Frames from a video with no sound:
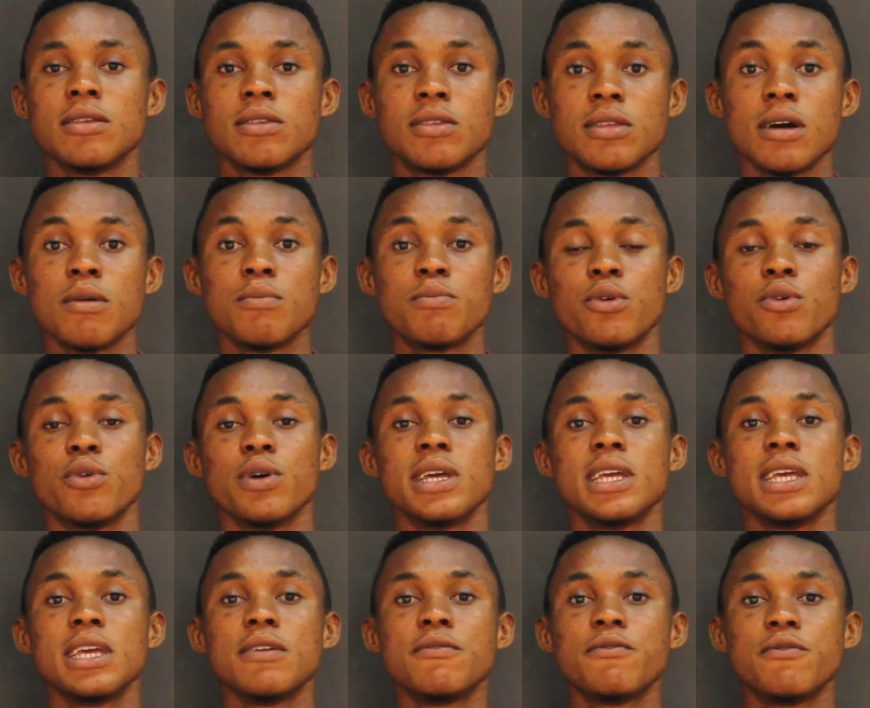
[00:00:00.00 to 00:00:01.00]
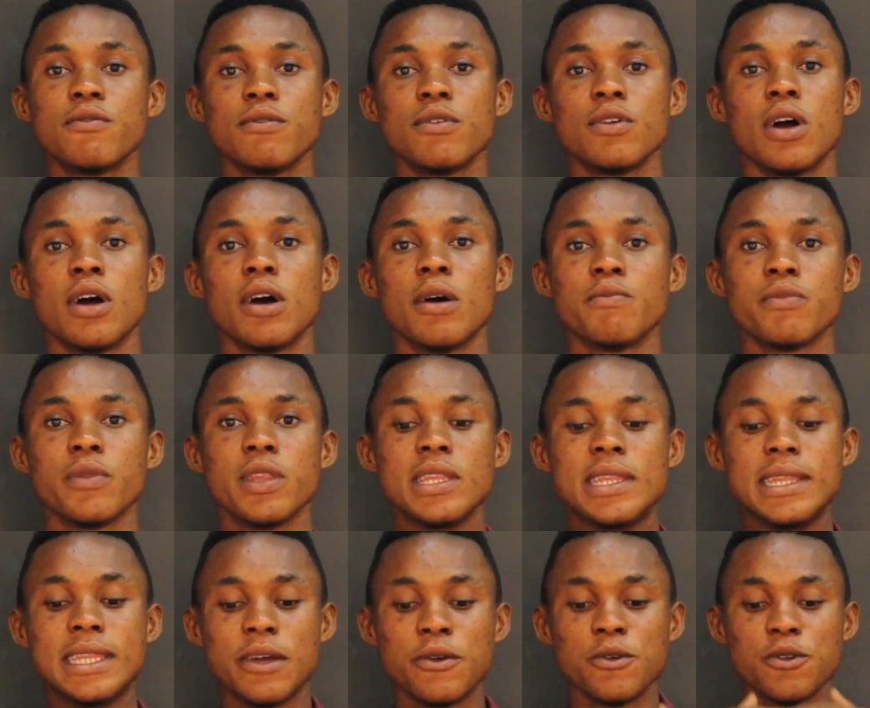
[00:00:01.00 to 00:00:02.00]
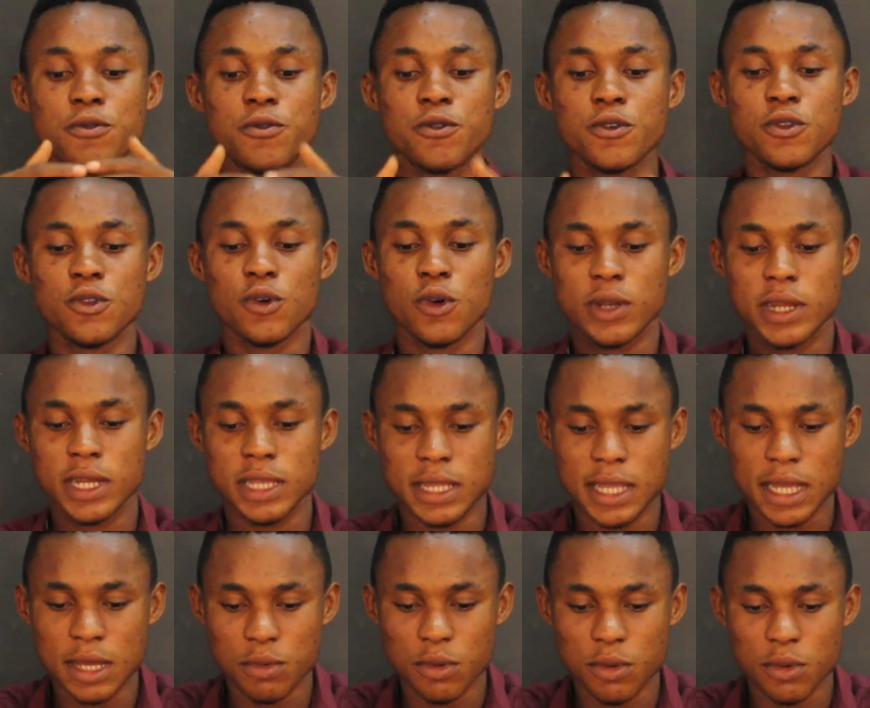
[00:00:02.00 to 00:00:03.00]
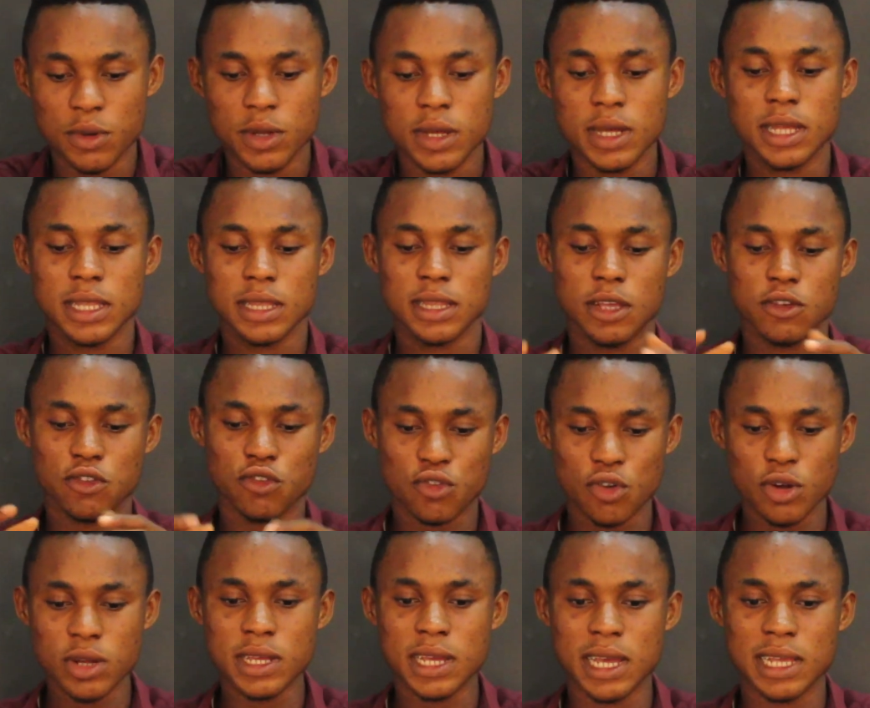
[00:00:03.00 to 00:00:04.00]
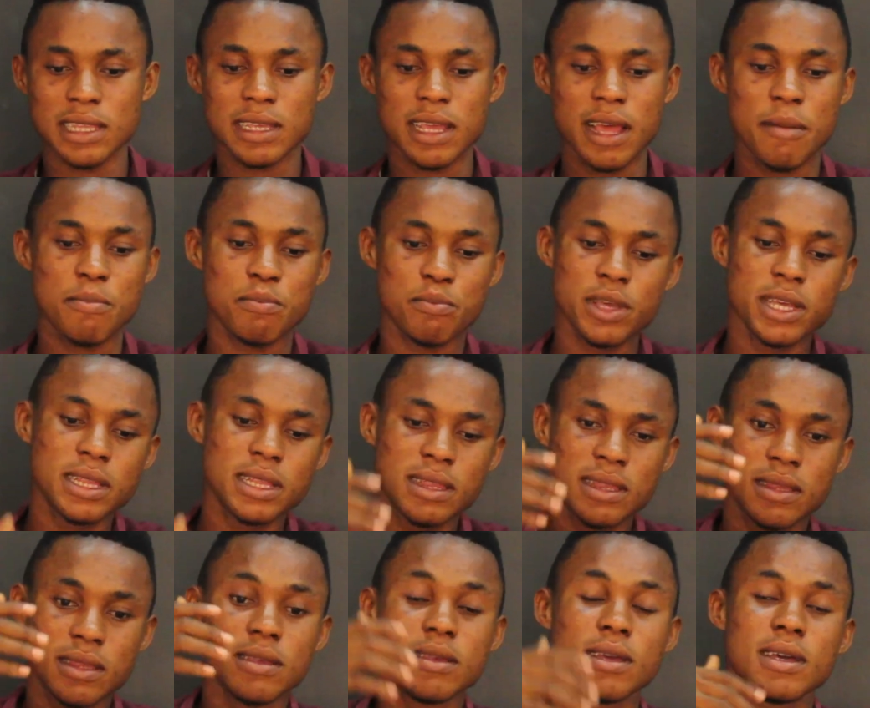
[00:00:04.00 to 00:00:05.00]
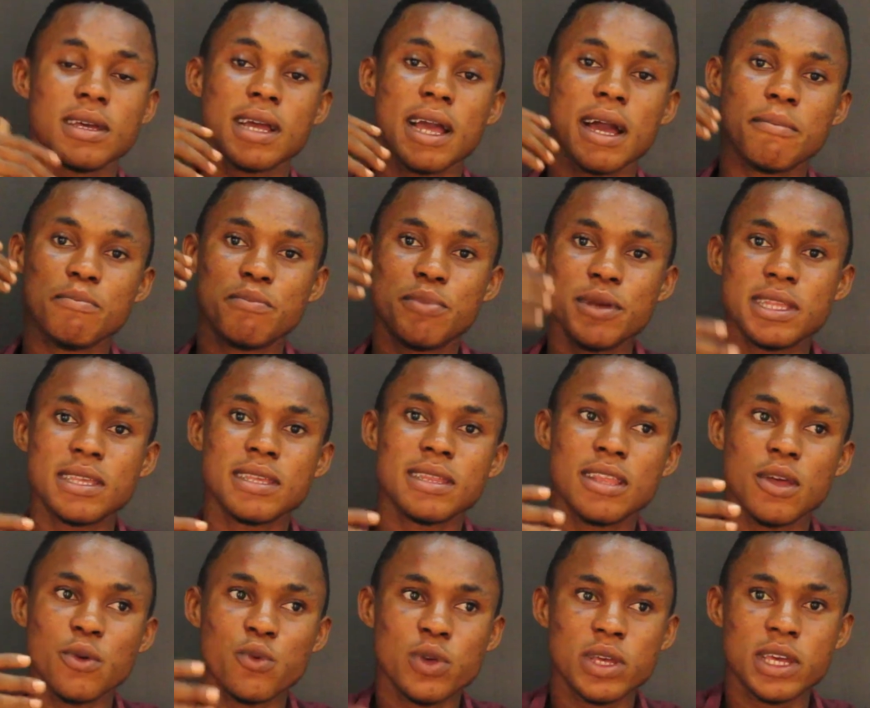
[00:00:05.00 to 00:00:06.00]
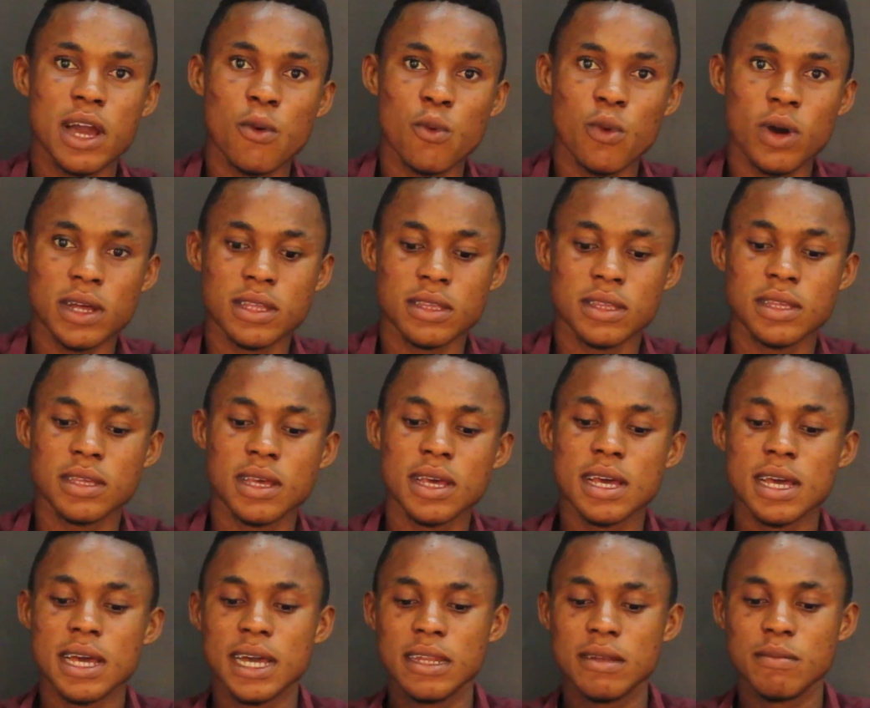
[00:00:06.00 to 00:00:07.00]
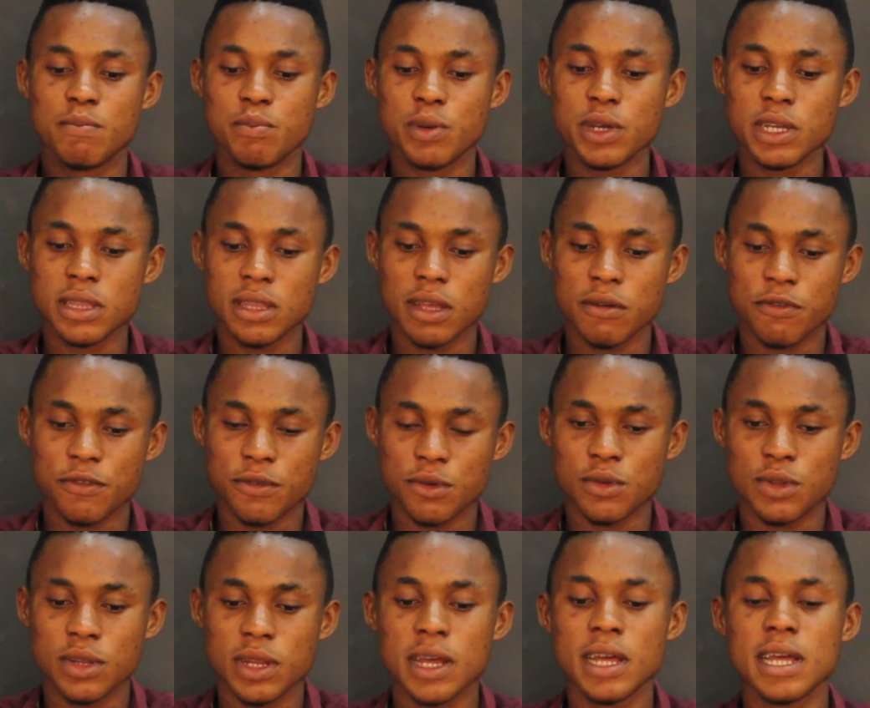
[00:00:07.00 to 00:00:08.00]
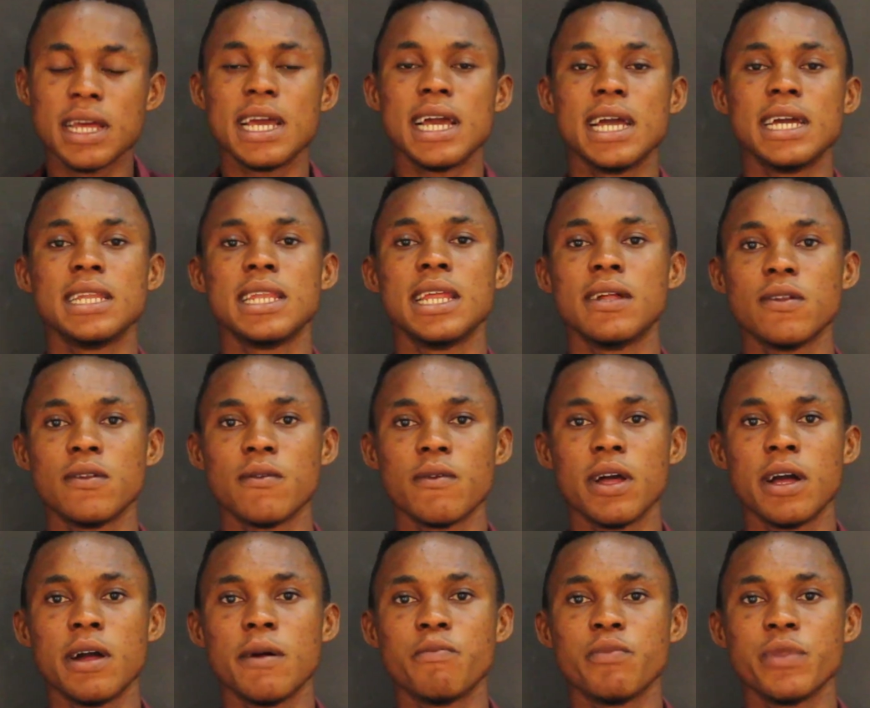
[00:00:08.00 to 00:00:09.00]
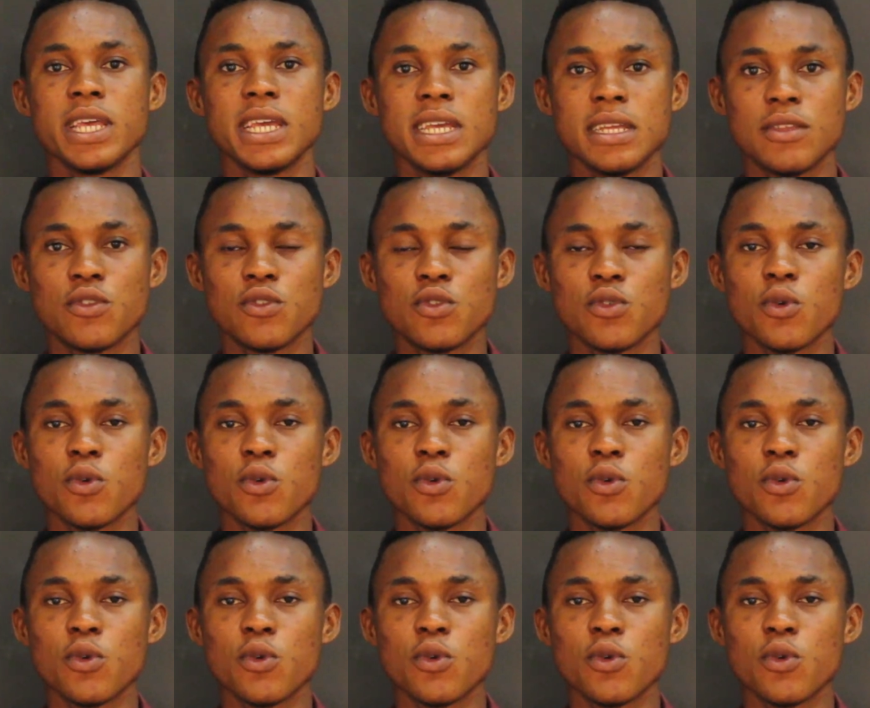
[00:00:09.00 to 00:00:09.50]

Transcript: example, if there is food on a table, the strongest can beat the weaker ones and pick the food and then eat.